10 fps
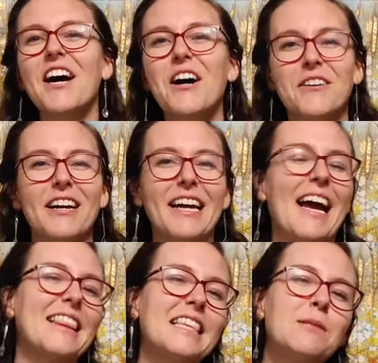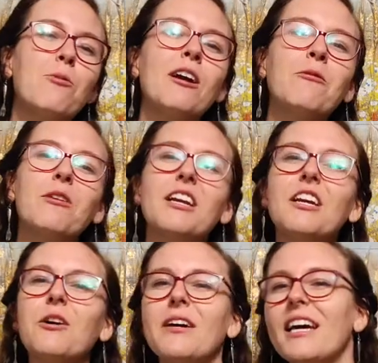All right, at this point, we're going
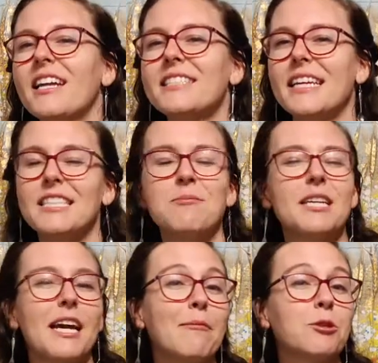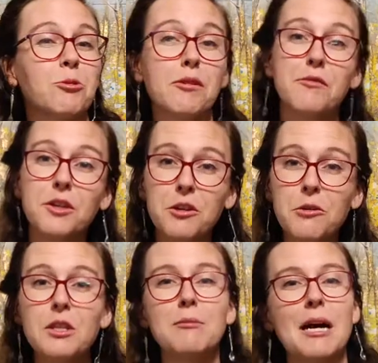to go ahead and take some time to
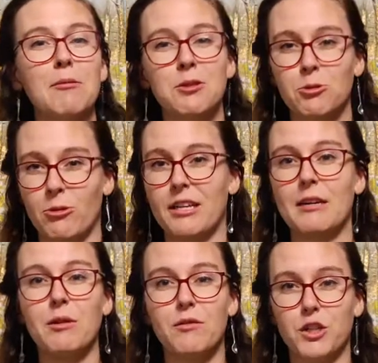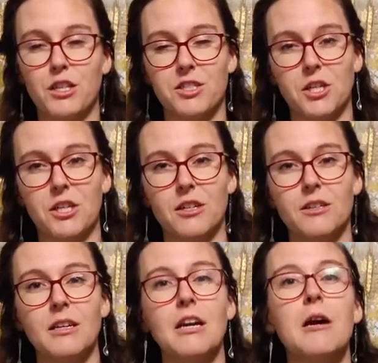review the Bible story that we've just heard
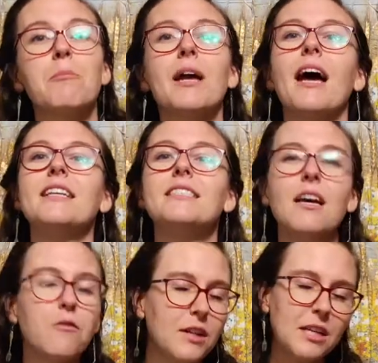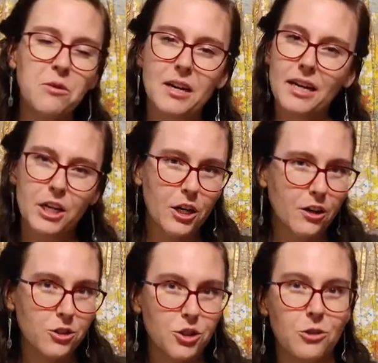but I definitely want to
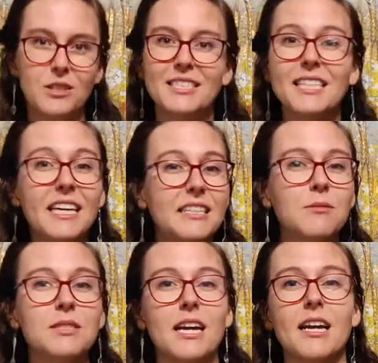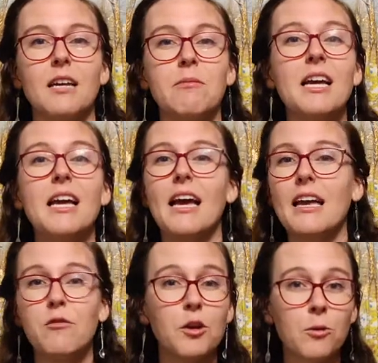encourage you to take some time.
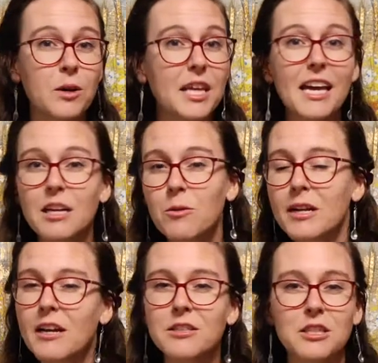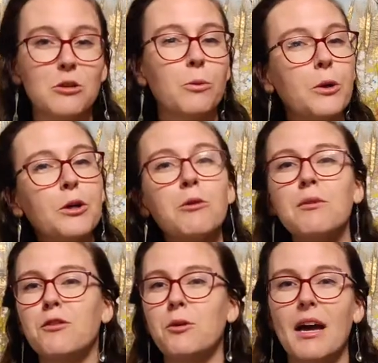If you're with anyone else in the room,
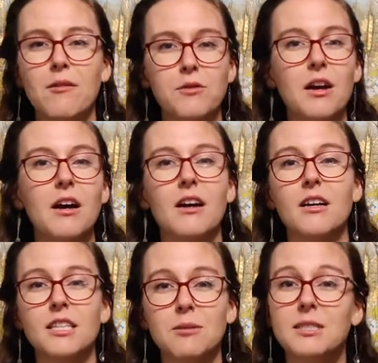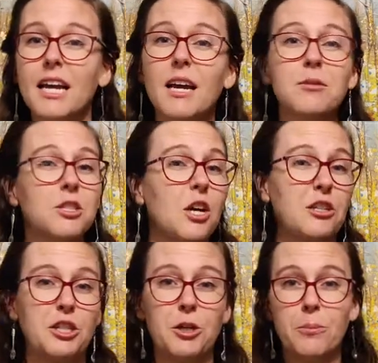if you have uh, some time to talk
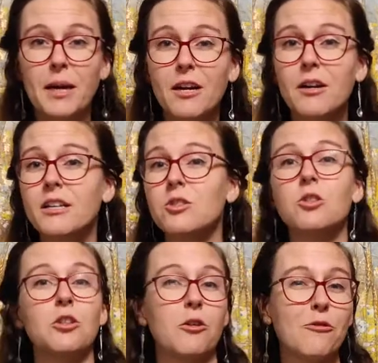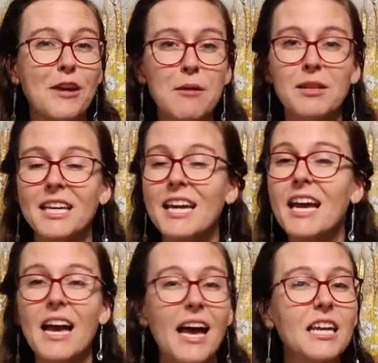to your parents, your family,
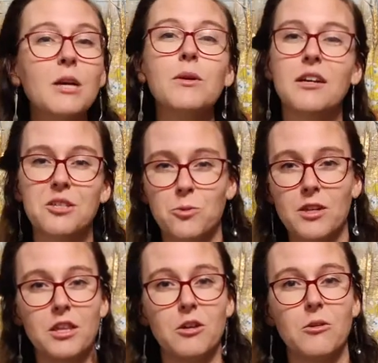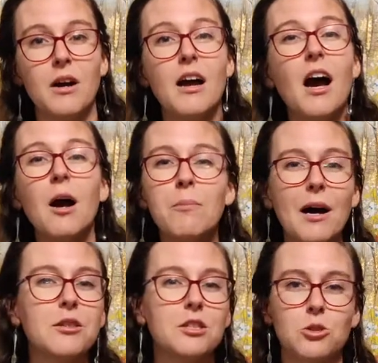anyone else with you
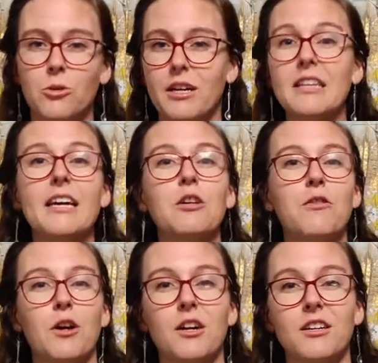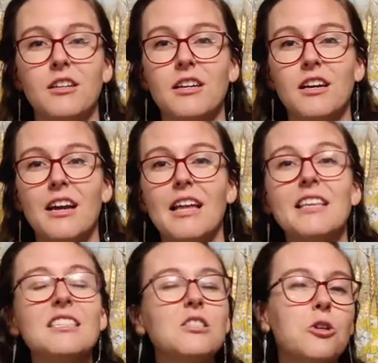about the story that you've heard,
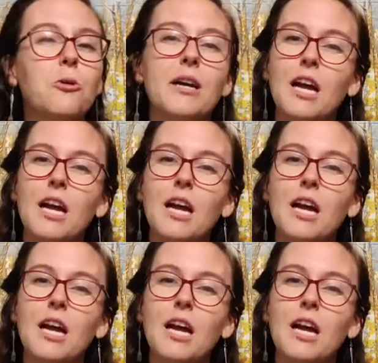this is a great